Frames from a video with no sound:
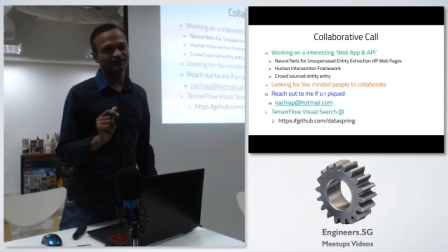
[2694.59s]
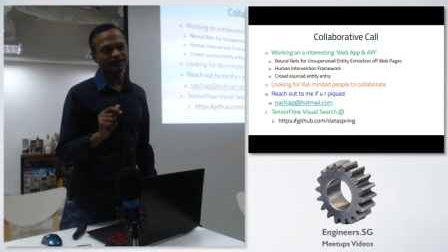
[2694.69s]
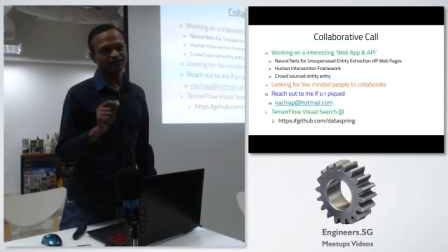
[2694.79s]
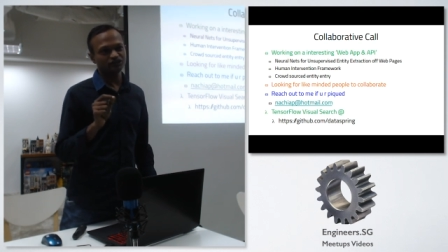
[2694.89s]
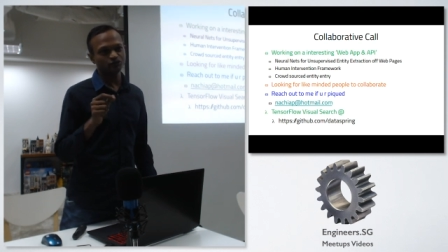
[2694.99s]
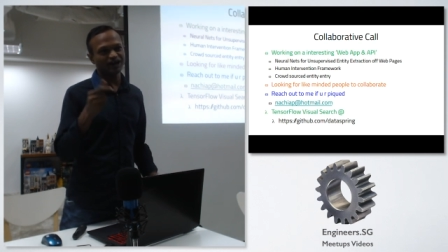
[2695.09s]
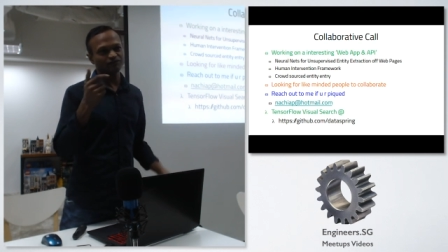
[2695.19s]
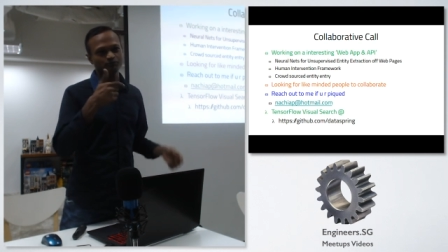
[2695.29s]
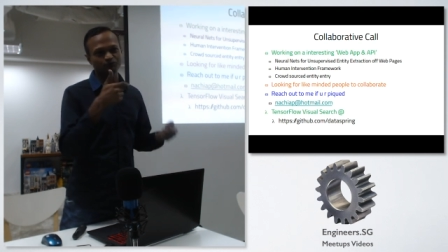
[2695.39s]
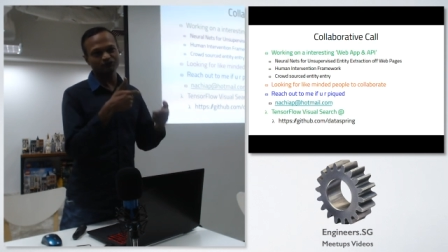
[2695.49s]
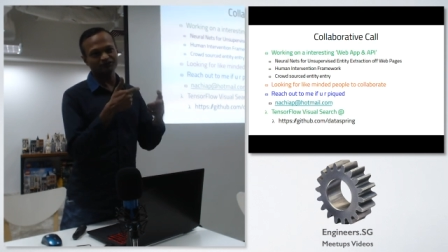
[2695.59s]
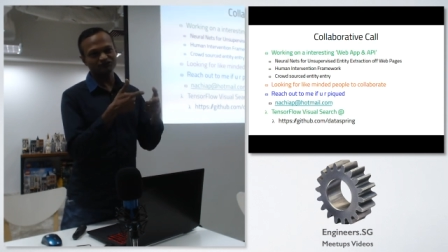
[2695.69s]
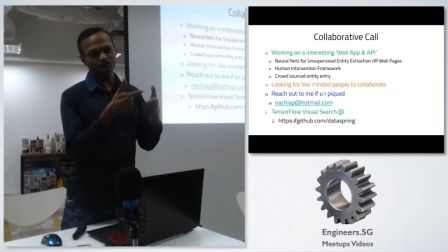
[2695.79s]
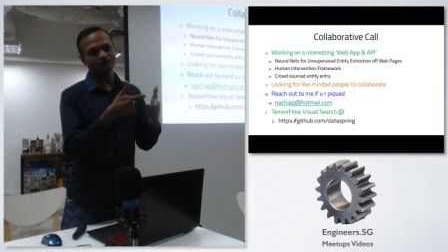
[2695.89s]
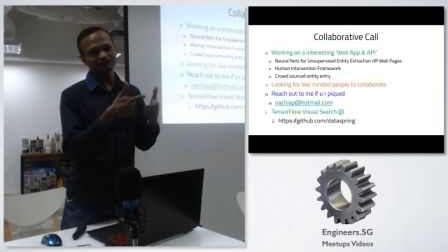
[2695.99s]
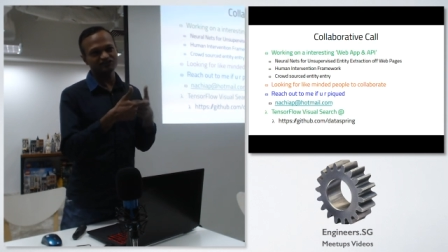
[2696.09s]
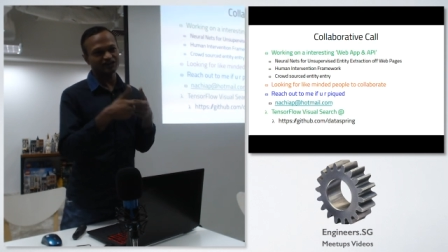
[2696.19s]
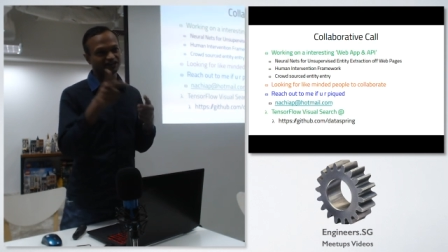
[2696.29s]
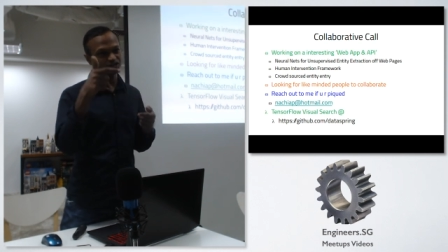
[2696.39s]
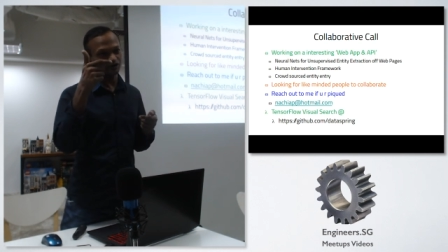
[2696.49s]
And you have to put a throttle
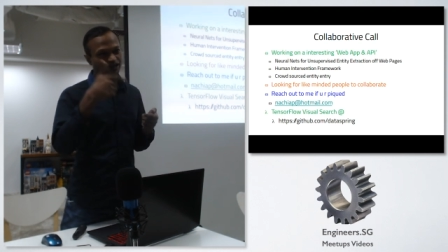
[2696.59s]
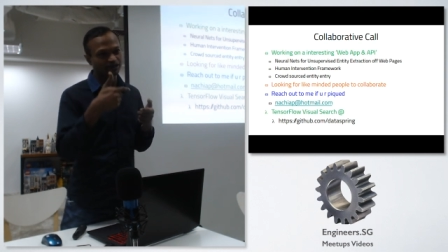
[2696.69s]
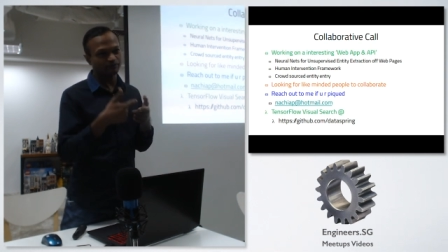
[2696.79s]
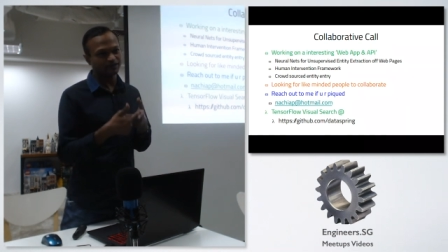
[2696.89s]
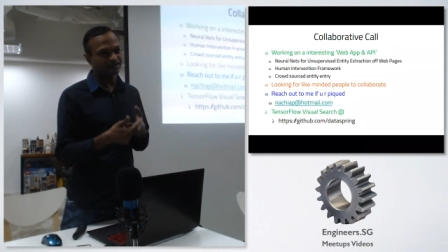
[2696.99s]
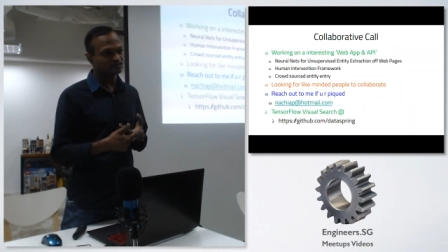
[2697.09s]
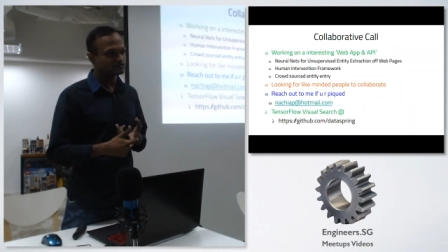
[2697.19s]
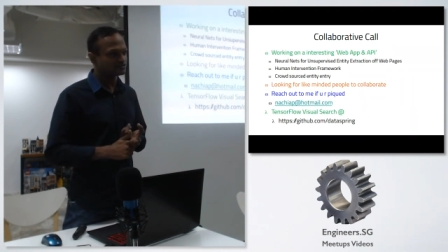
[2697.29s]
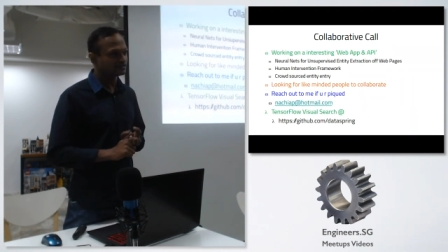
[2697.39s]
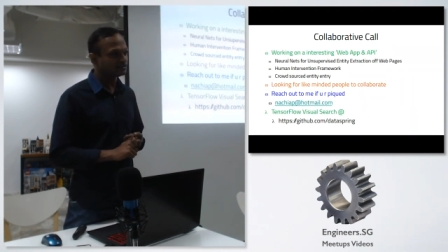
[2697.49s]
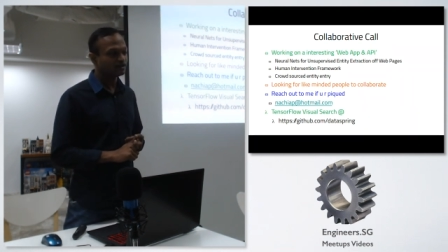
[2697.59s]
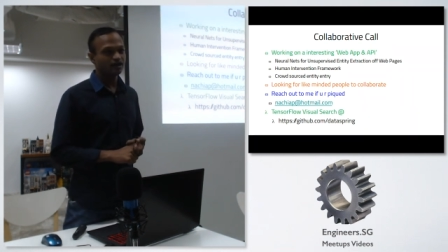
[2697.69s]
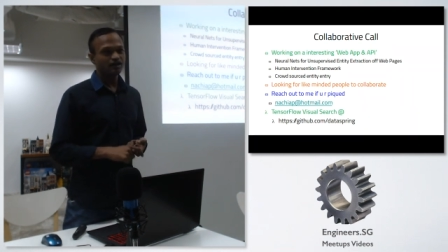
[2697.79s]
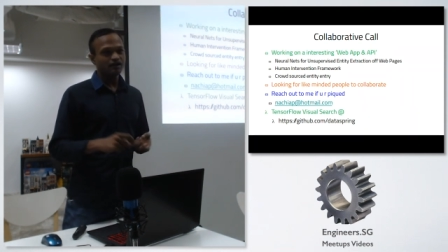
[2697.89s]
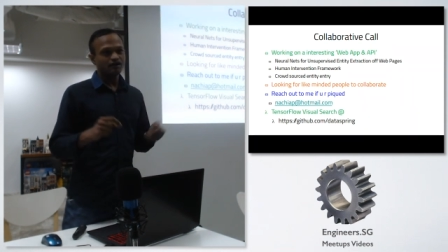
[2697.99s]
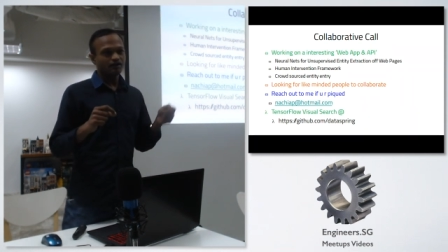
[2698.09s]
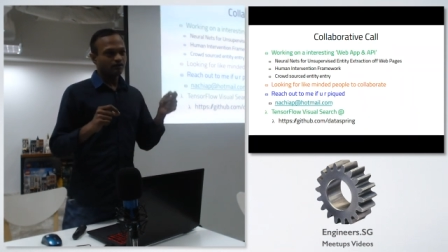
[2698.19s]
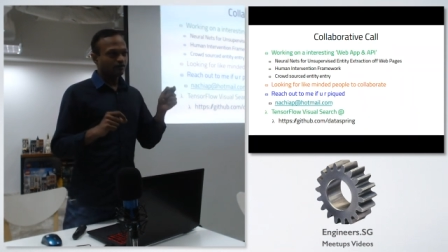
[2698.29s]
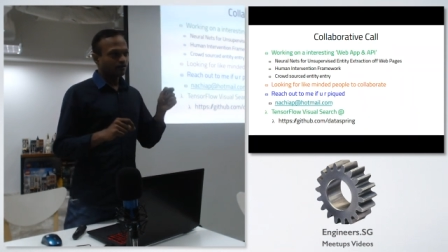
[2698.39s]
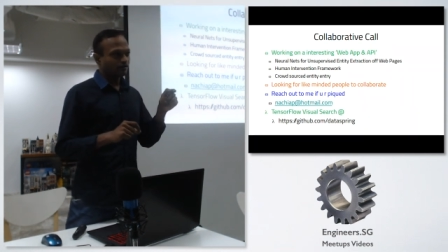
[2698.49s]
check in your API to see
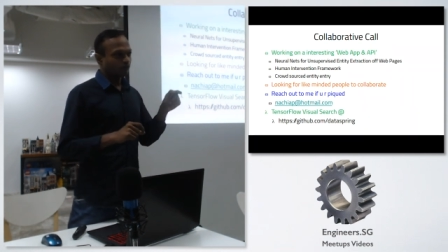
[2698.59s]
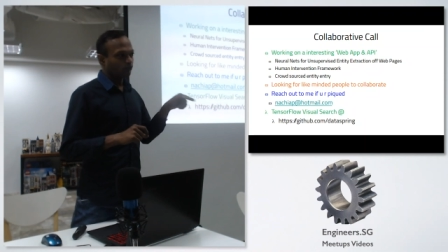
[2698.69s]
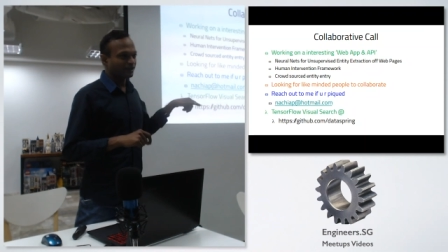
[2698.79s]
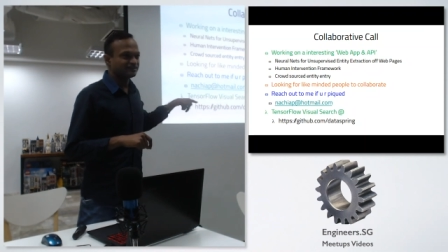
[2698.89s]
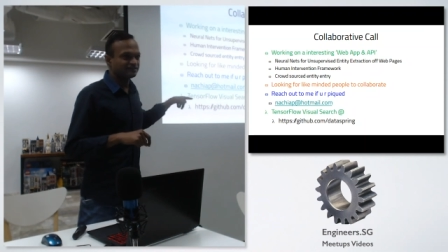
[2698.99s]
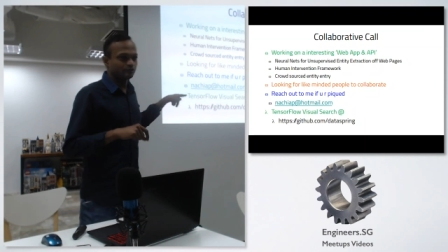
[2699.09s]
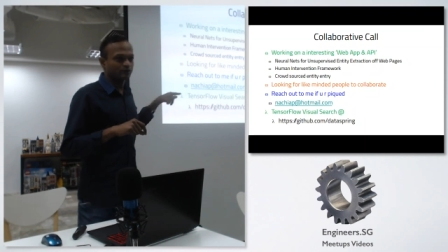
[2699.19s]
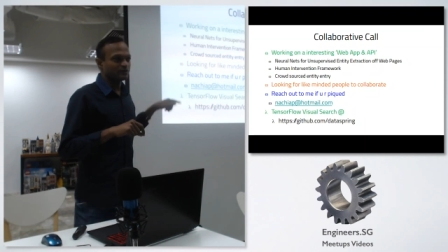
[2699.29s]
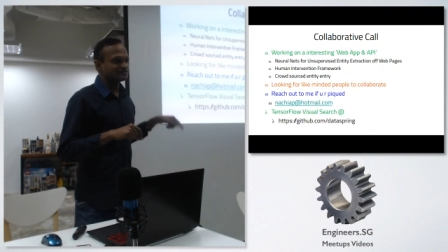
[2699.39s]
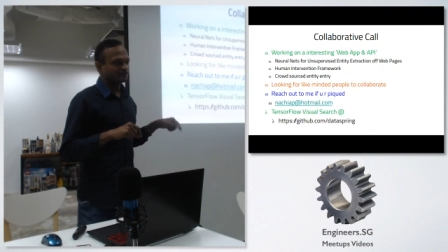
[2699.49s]
whether the requests are